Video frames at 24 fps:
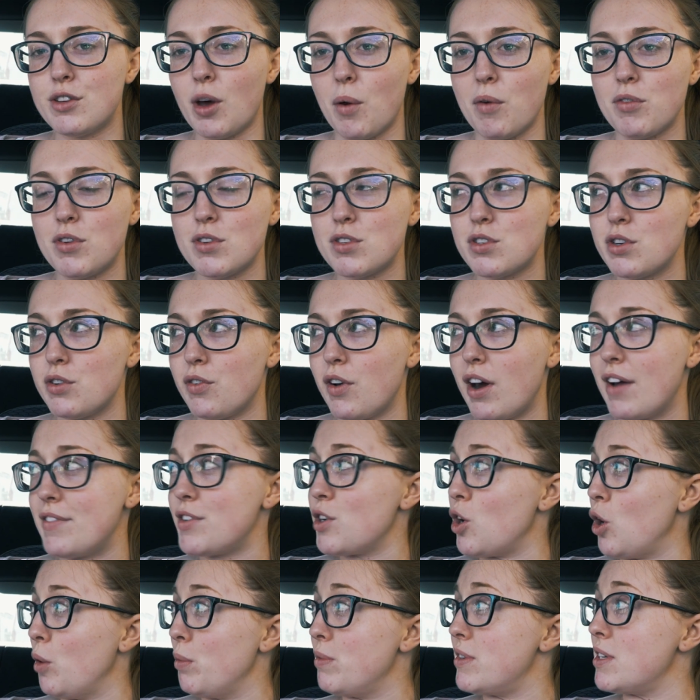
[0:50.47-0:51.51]
So we've just
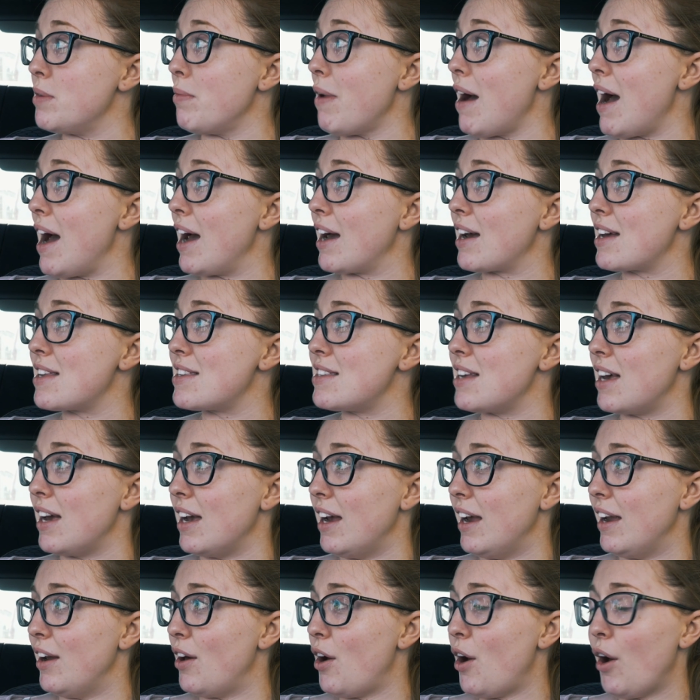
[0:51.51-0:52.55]
arrived at Optimax
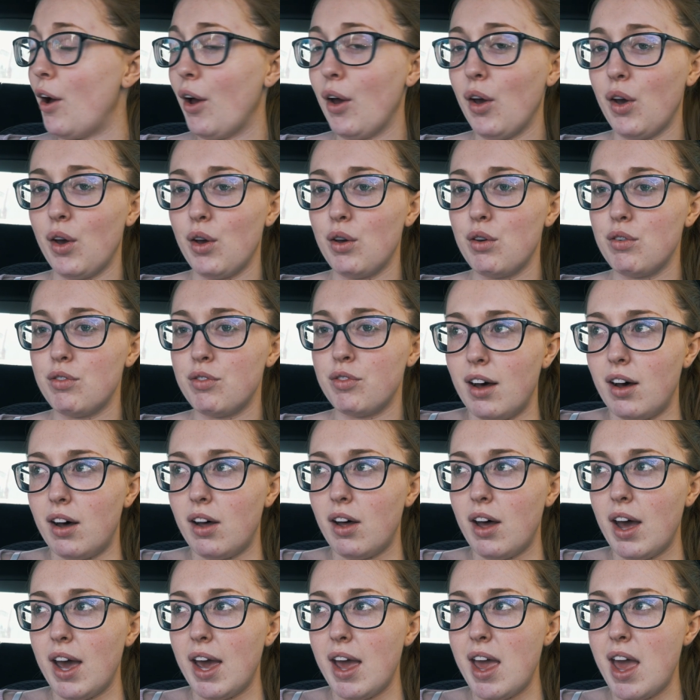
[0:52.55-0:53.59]
in Hove.
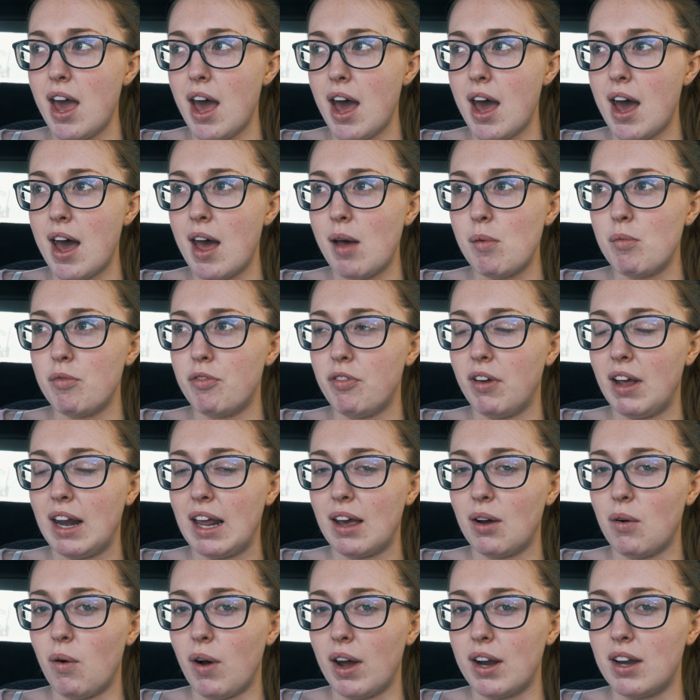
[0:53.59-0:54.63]
I am
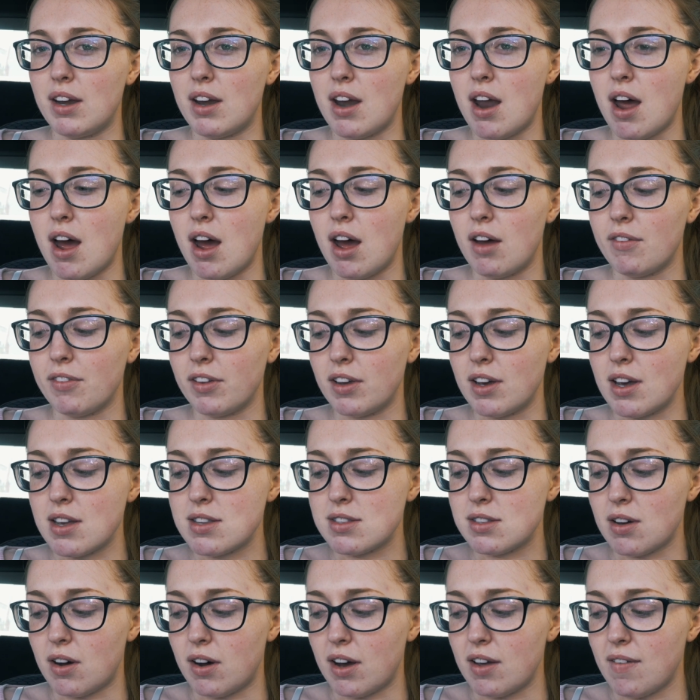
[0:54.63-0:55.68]
feeling quite
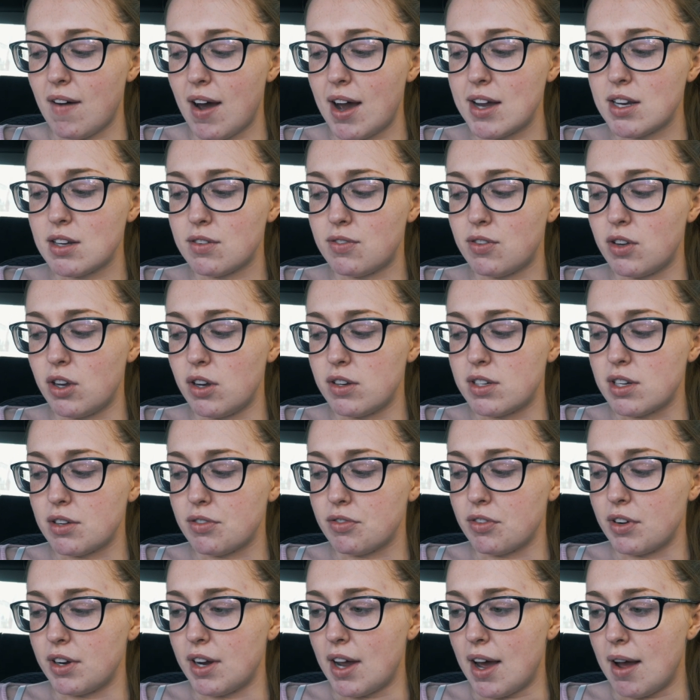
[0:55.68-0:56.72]
nervous. I've had a few
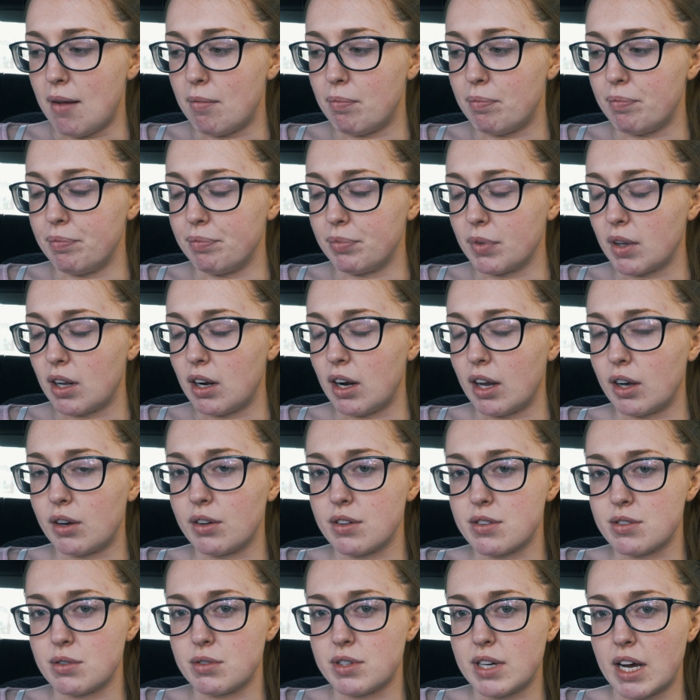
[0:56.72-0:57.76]
different like
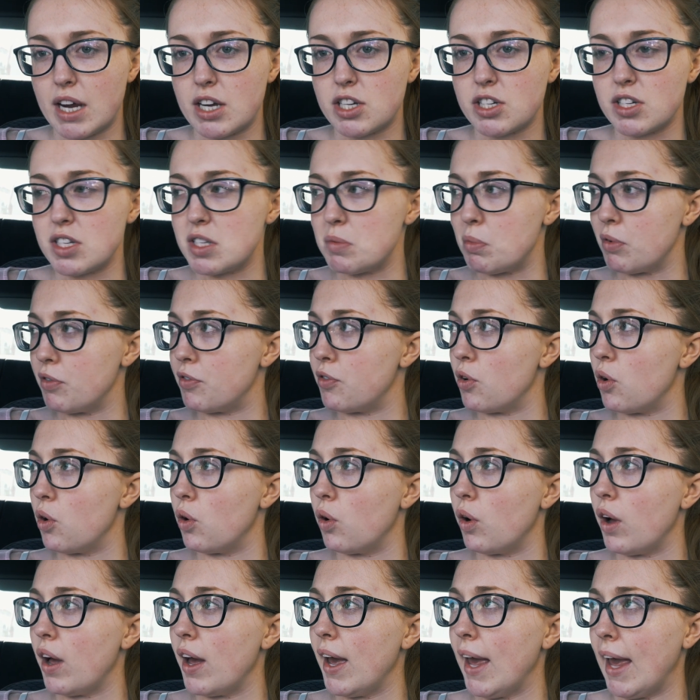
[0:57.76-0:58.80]
consultations
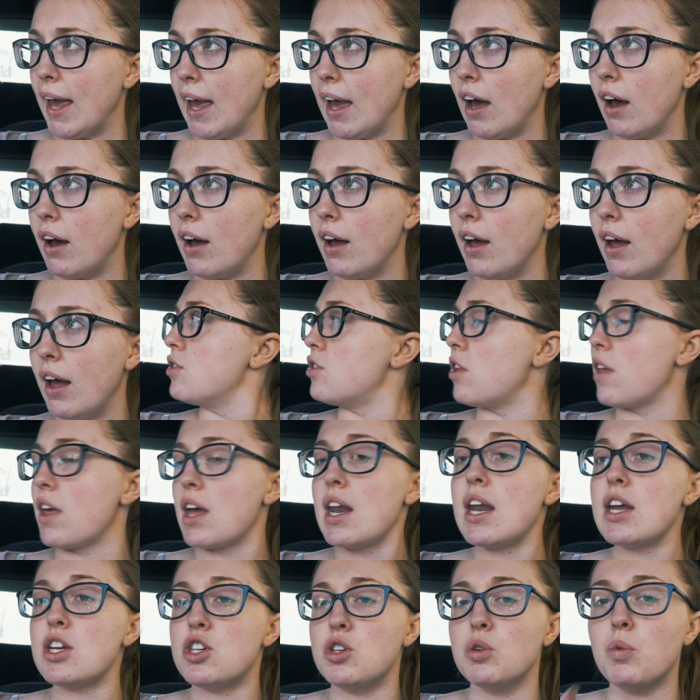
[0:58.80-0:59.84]
before here. So the
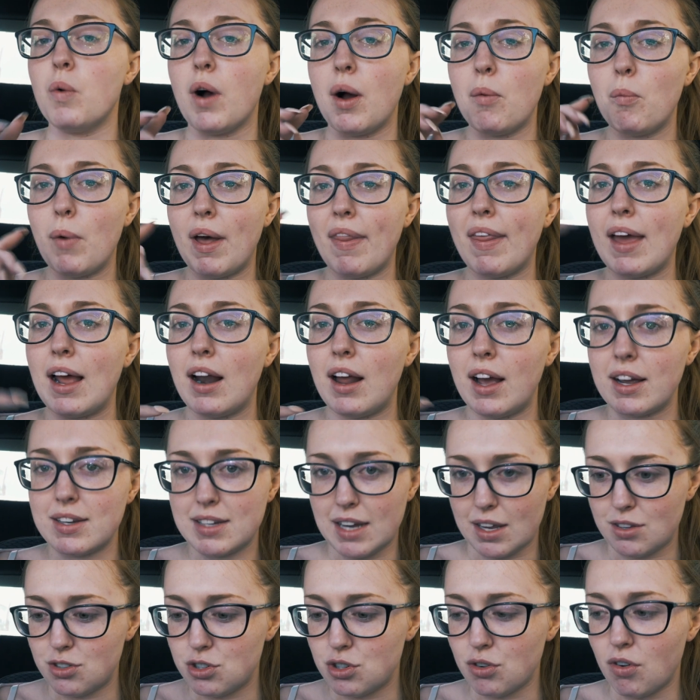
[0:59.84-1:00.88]
initial one where they like
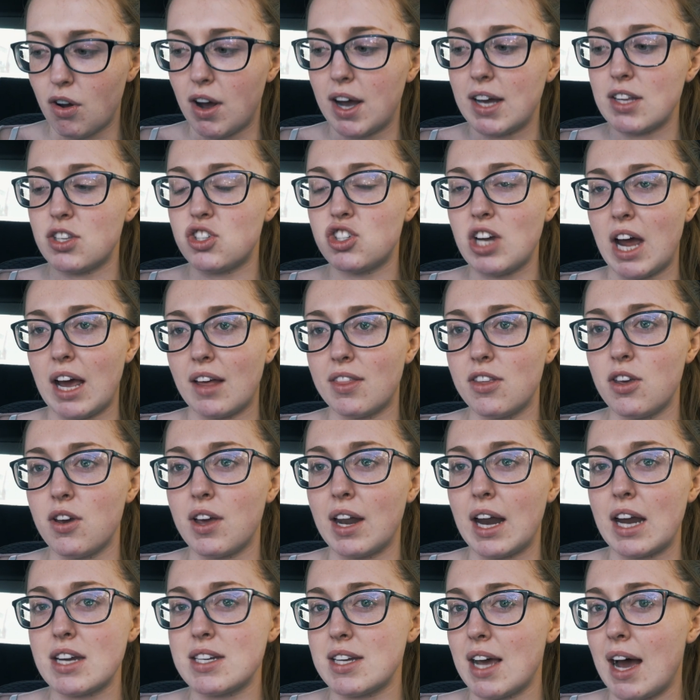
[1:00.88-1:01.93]
test your eyes, check that you
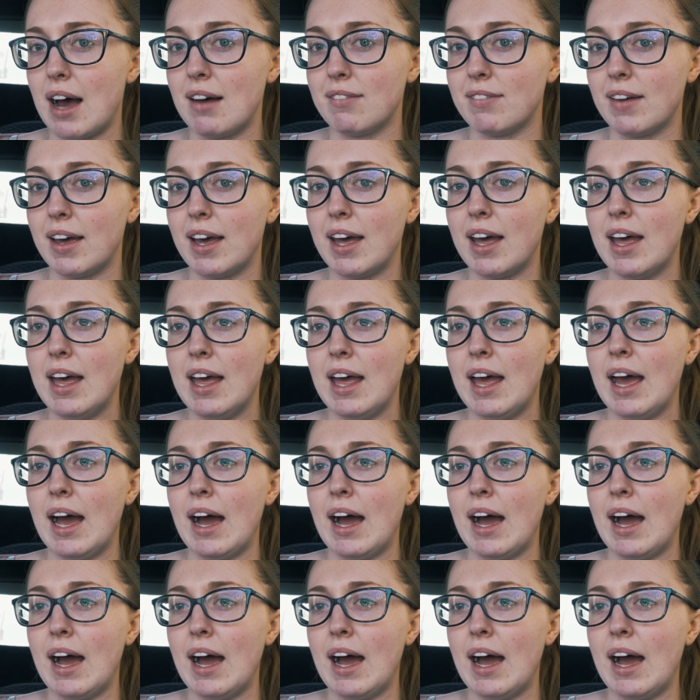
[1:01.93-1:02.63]
can actually have it.